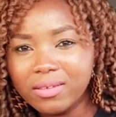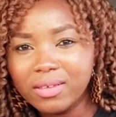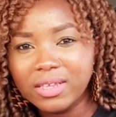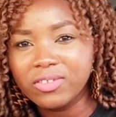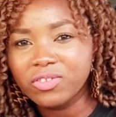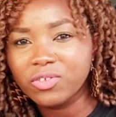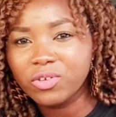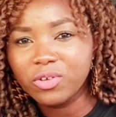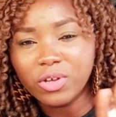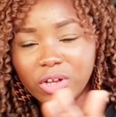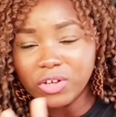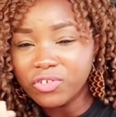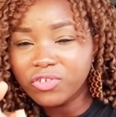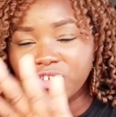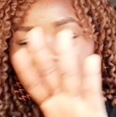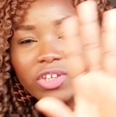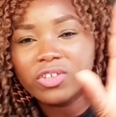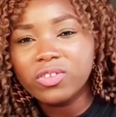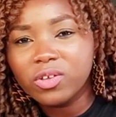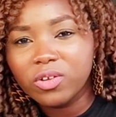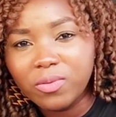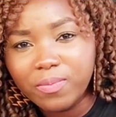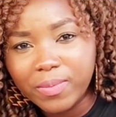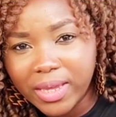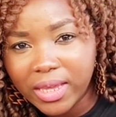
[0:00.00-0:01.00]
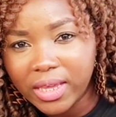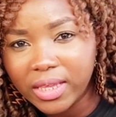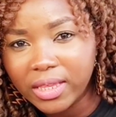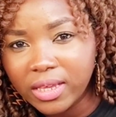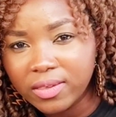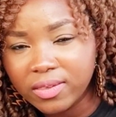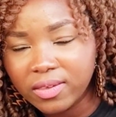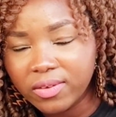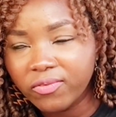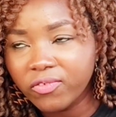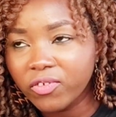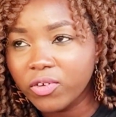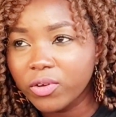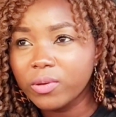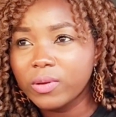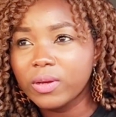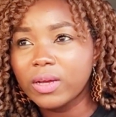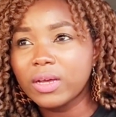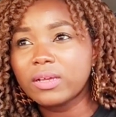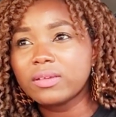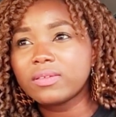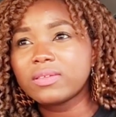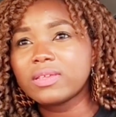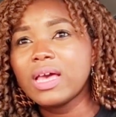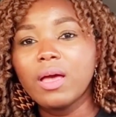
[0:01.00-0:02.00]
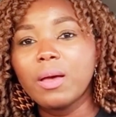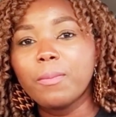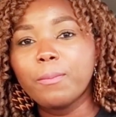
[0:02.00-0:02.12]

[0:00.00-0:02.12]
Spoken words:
It's good, just gonna make it easy for you guys.